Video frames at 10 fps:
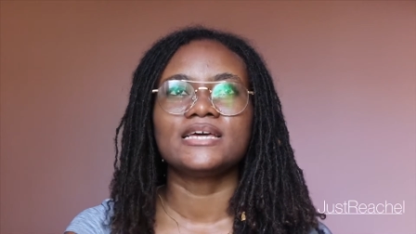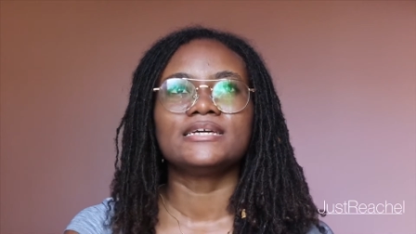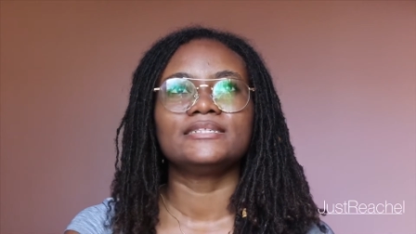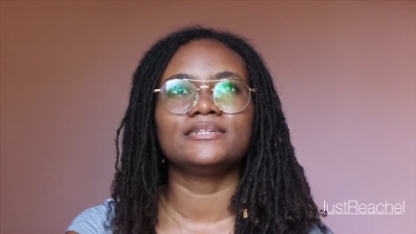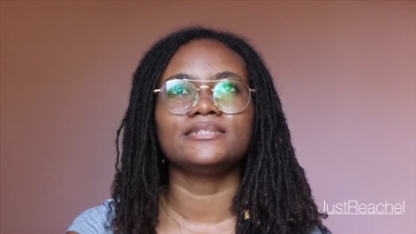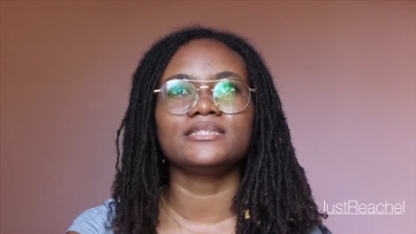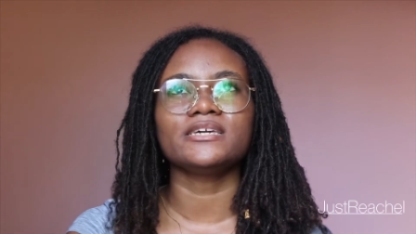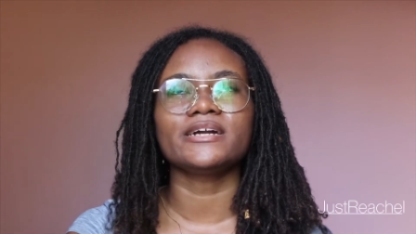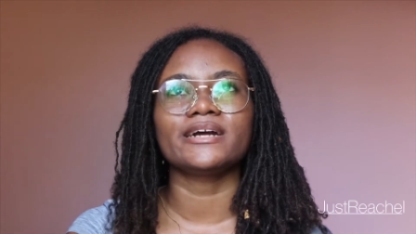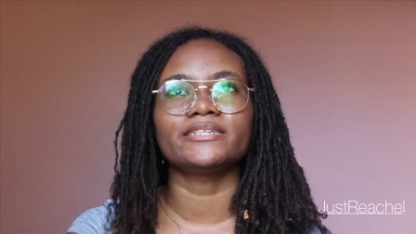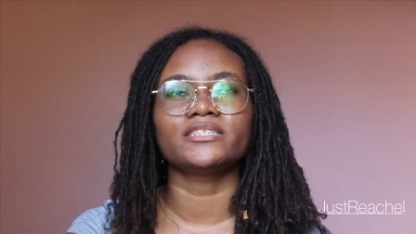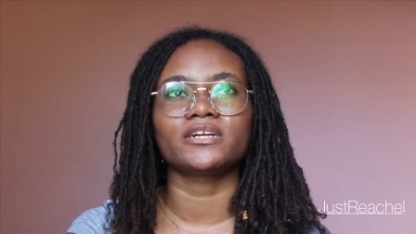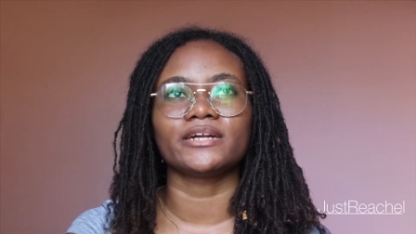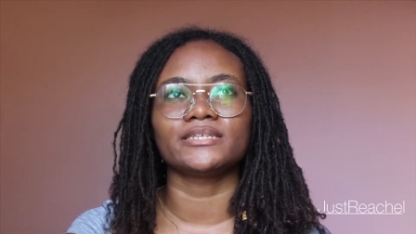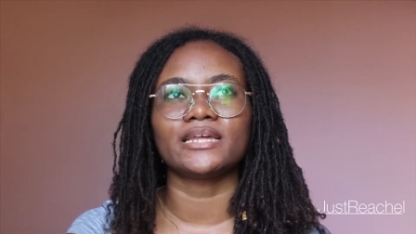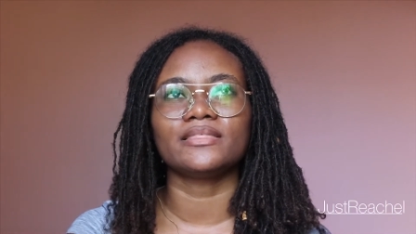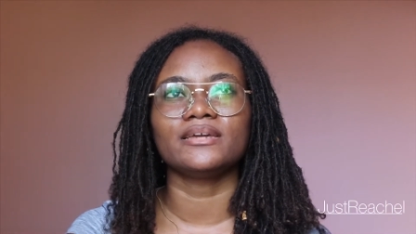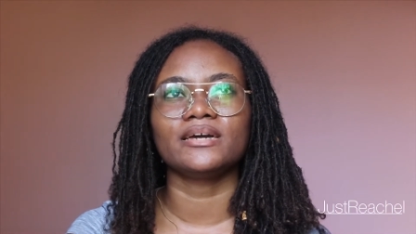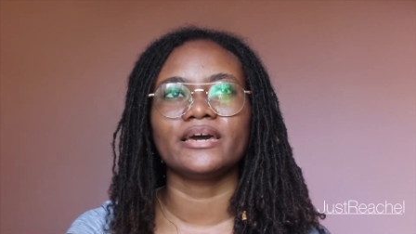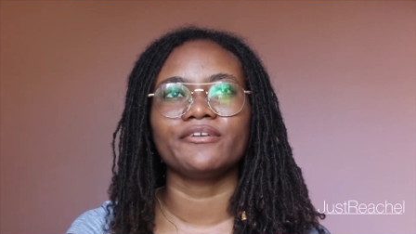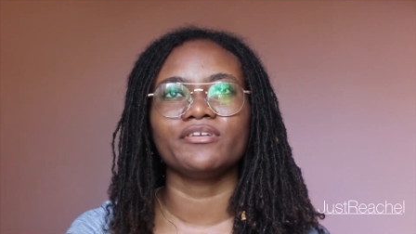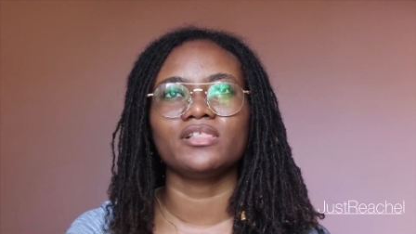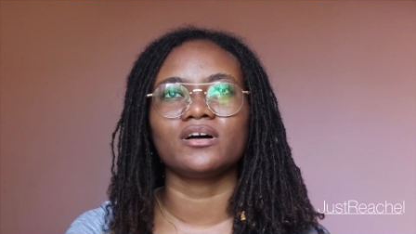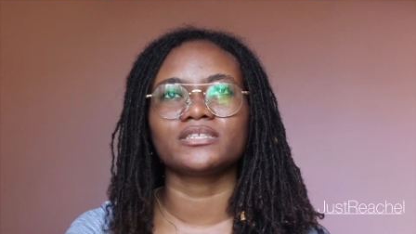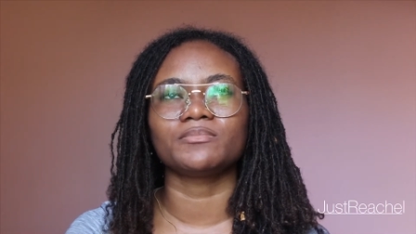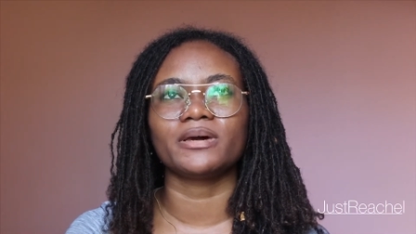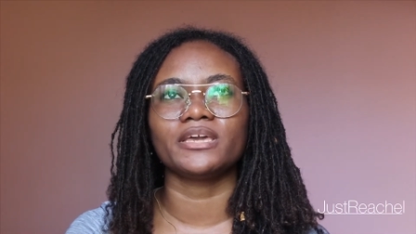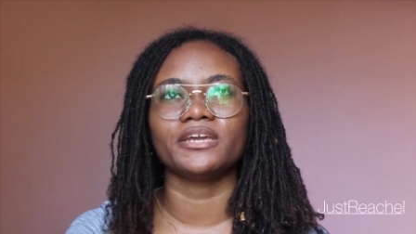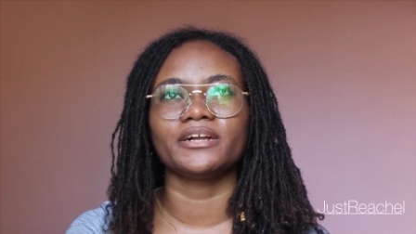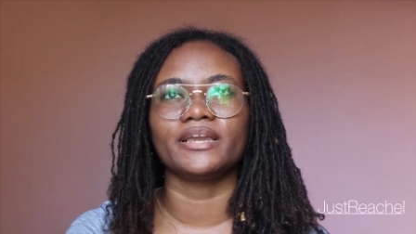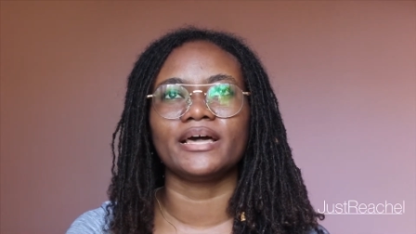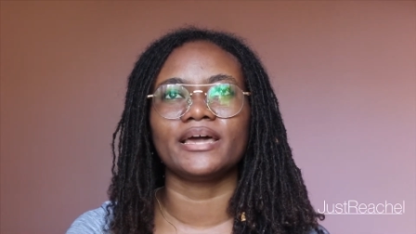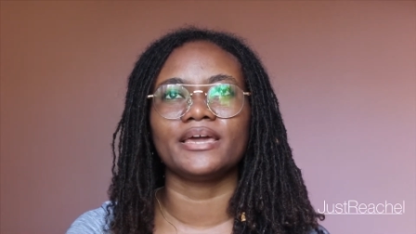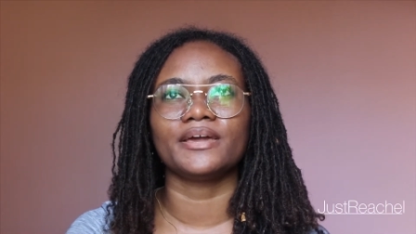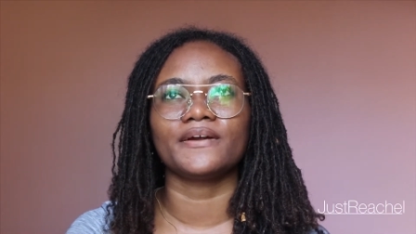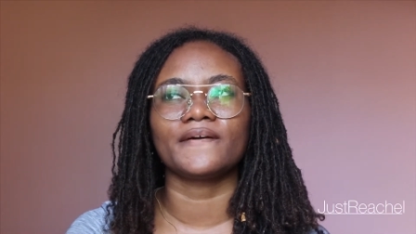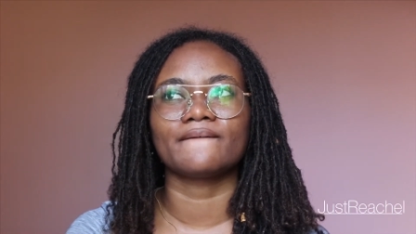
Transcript: Since the year has started, I think I relocked my hair like